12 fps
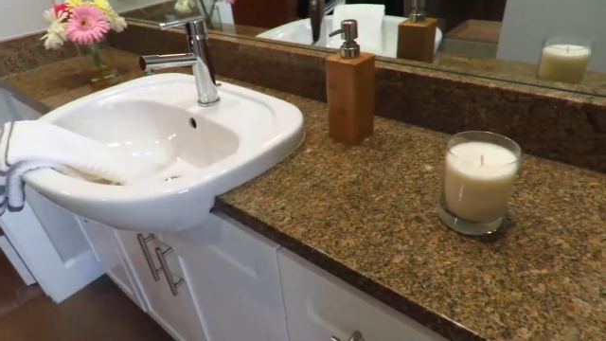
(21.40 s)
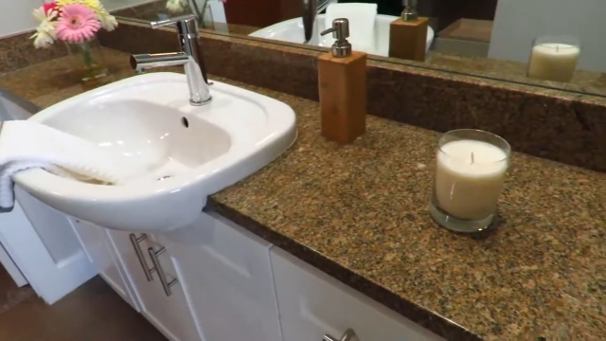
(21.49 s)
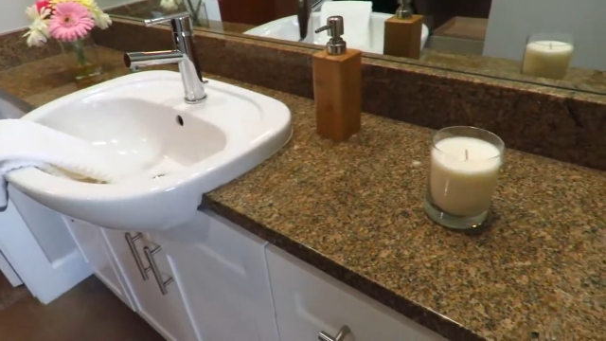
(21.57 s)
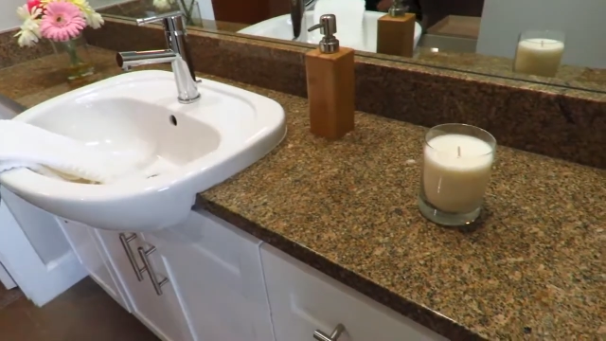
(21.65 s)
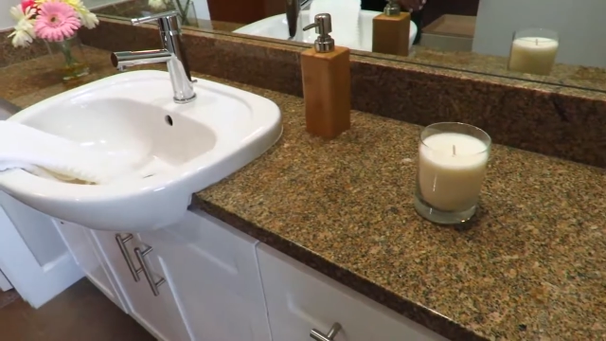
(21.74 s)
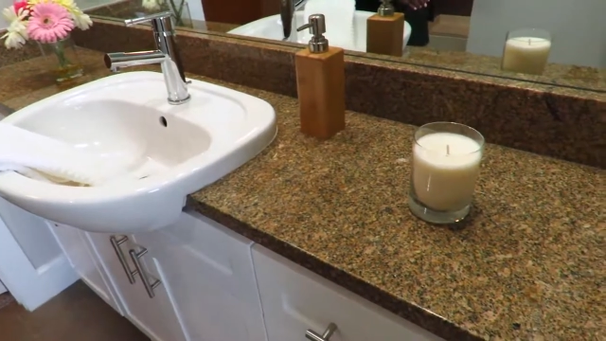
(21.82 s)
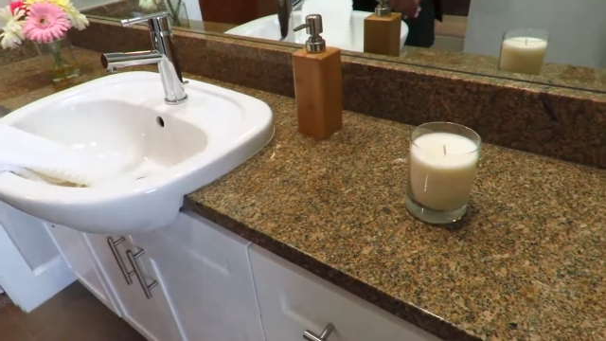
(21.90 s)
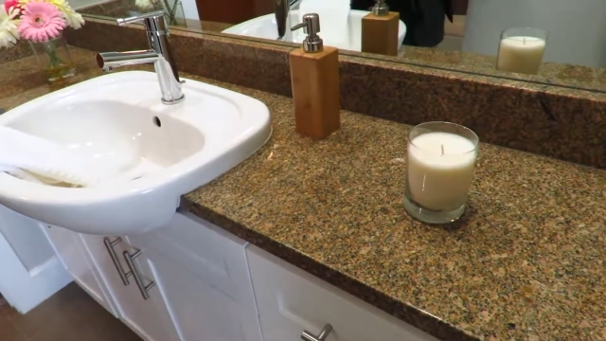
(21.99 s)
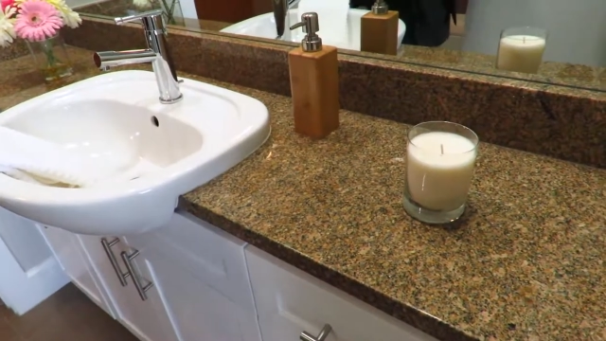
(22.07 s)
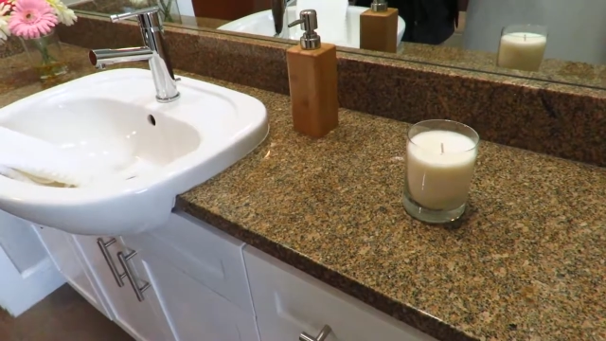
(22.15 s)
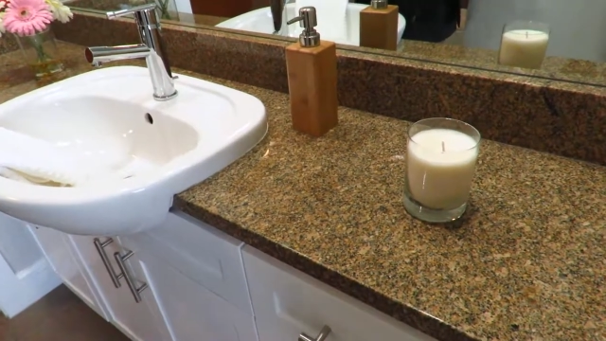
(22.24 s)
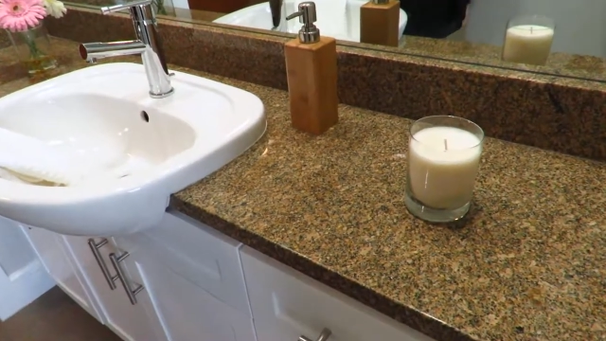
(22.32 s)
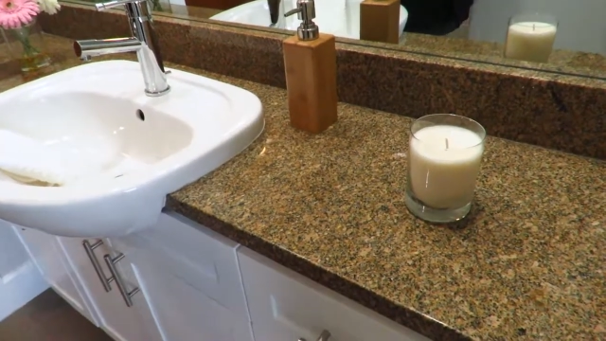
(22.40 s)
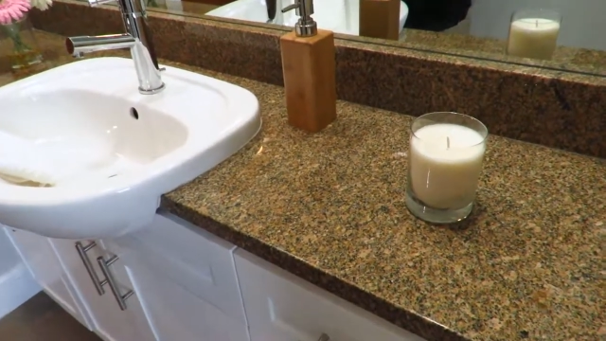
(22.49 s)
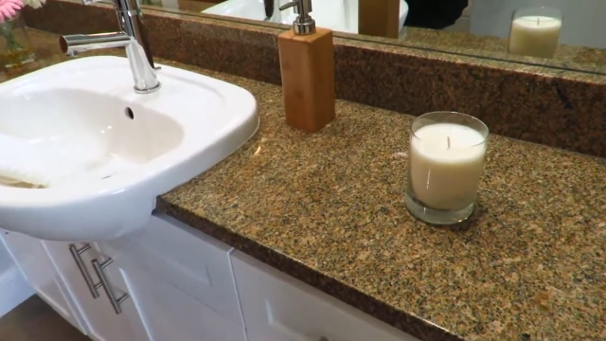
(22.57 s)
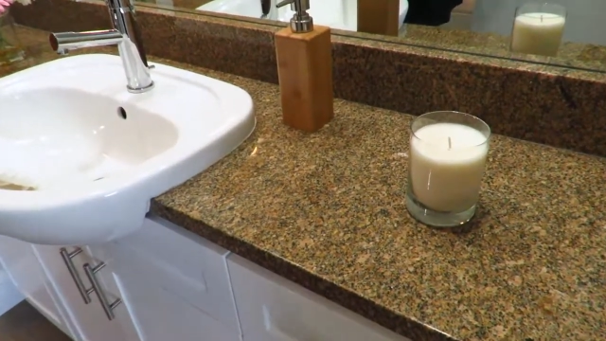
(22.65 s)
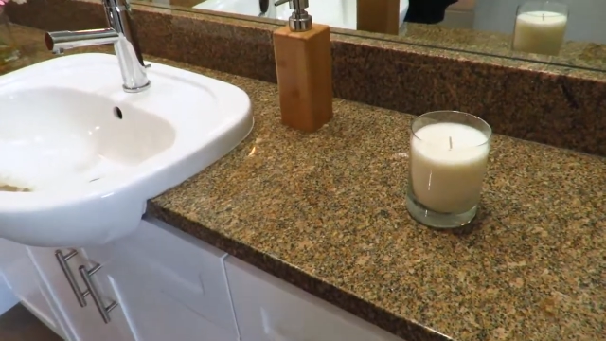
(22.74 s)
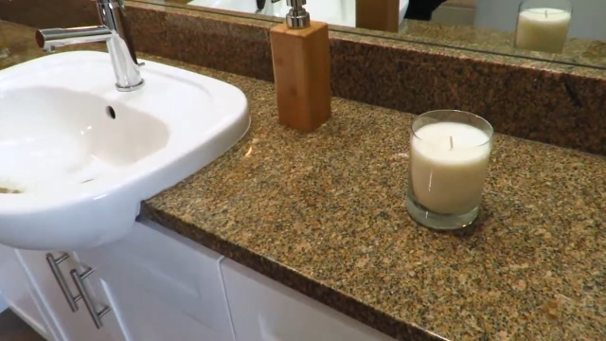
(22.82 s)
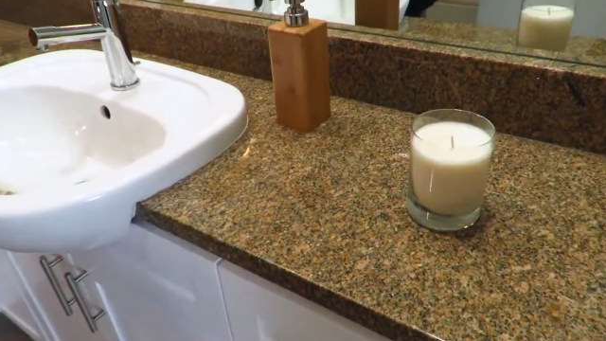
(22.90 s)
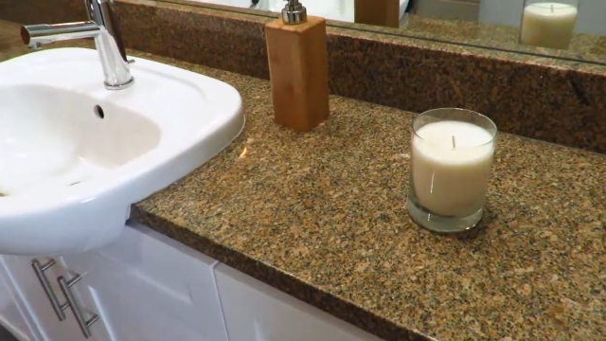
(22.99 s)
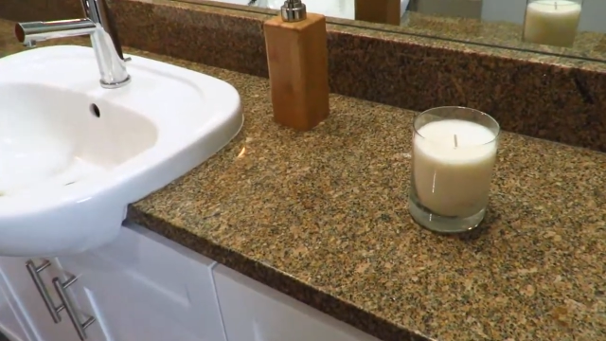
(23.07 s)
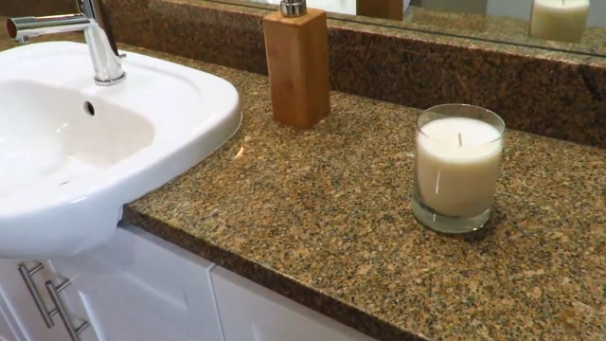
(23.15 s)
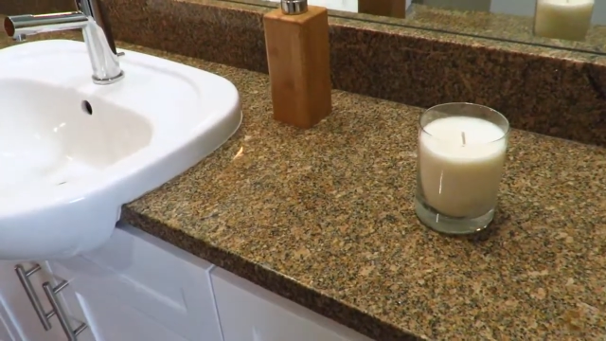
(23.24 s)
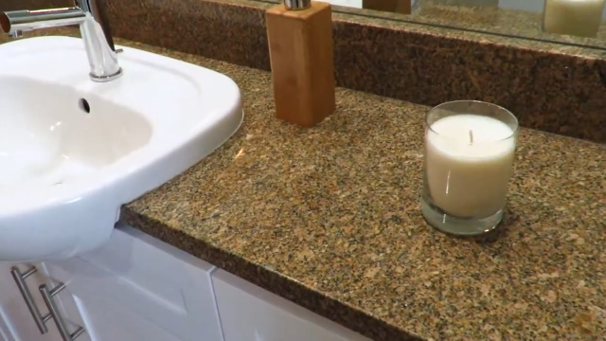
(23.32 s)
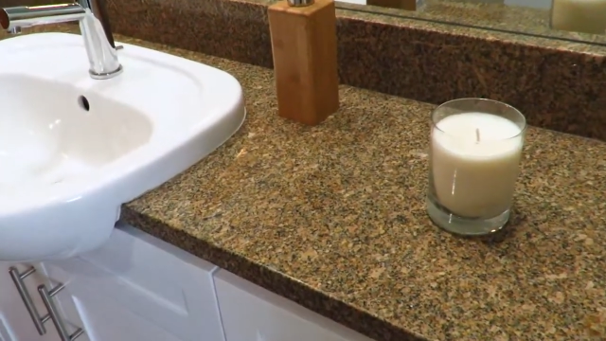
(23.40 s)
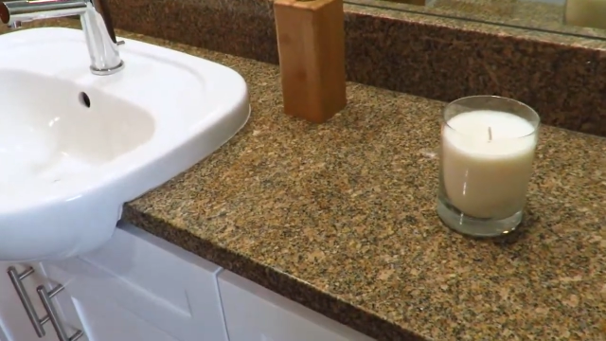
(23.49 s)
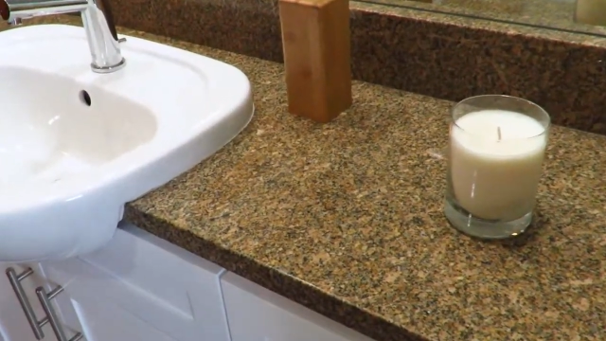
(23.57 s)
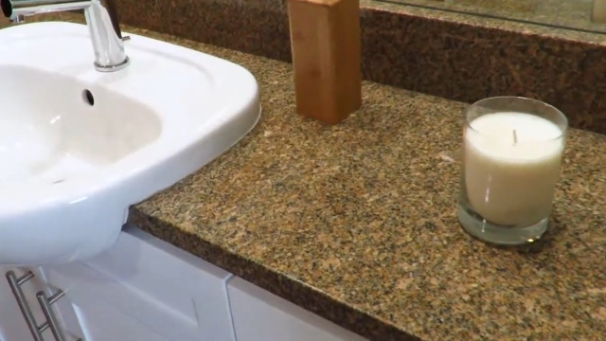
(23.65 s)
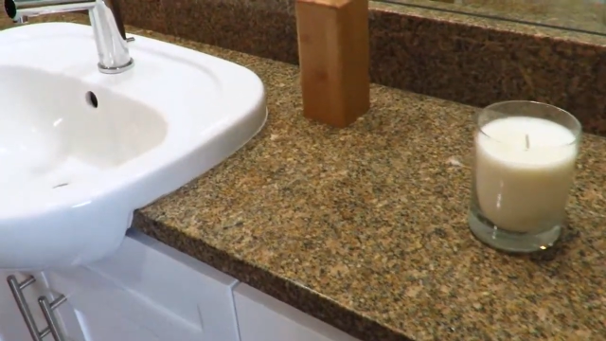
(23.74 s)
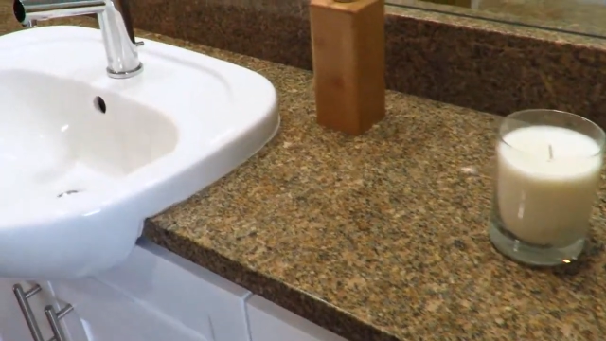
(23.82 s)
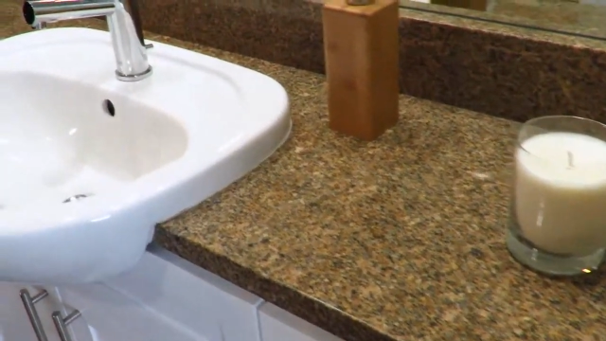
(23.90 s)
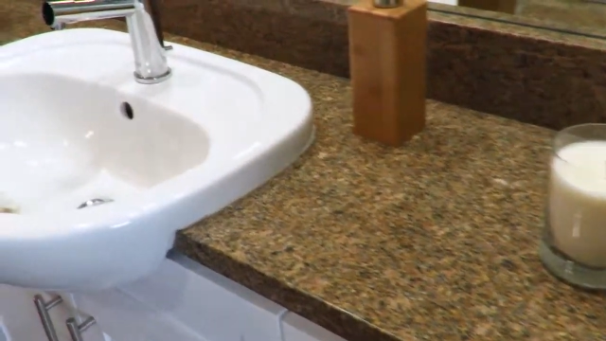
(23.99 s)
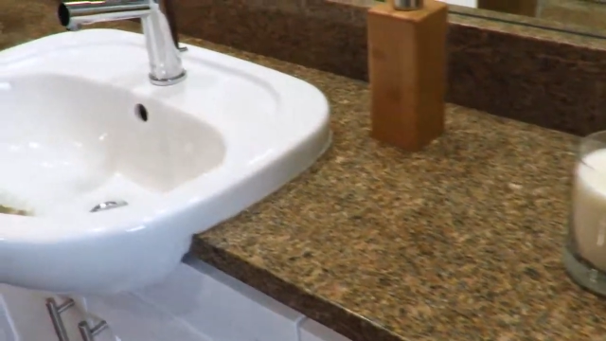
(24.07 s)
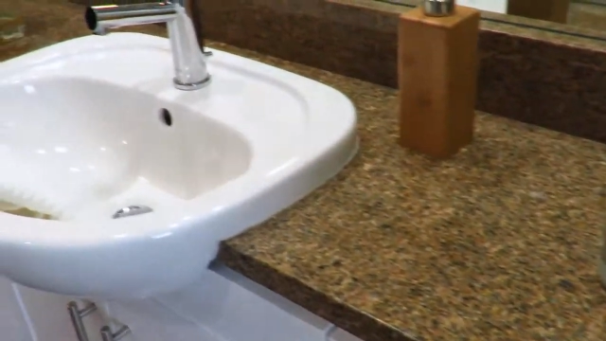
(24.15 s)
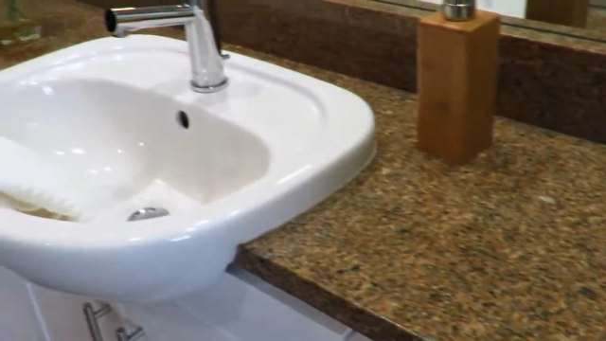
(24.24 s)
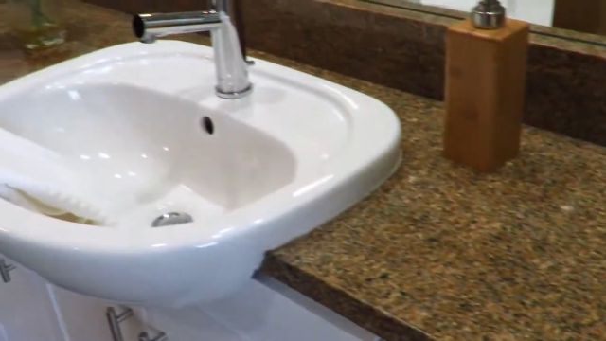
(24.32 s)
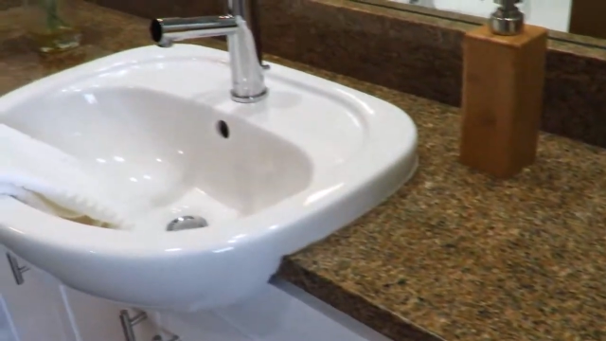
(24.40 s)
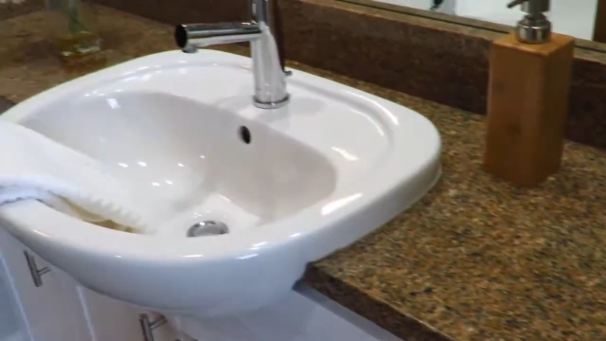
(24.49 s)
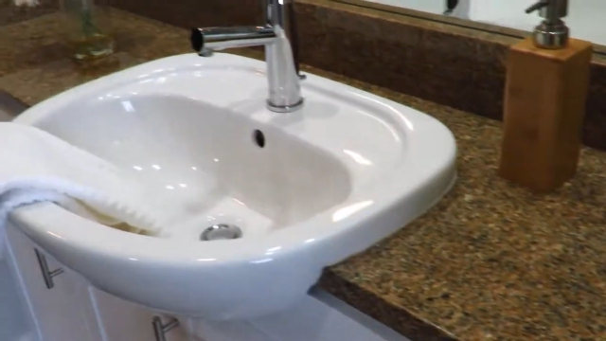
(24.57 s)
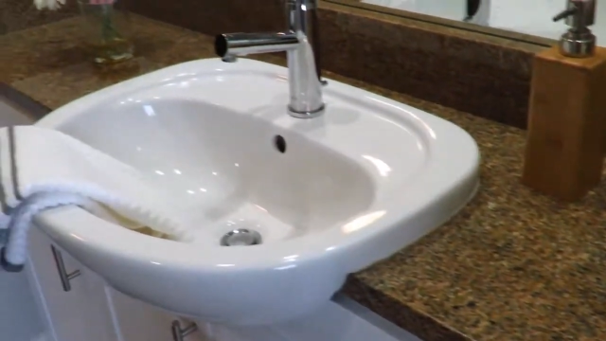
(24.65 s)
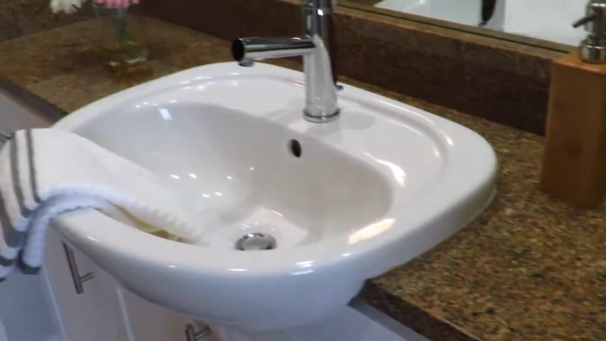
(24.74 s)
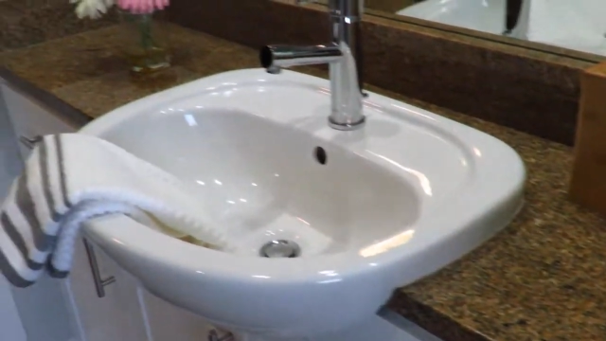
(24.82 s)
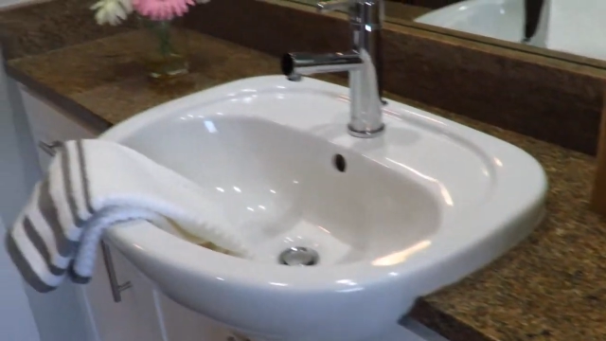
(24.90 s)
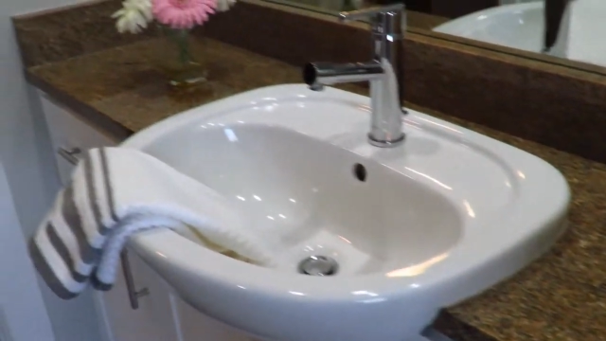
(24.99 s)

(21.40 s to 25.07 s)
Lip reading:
Nobody's mouth can be seen.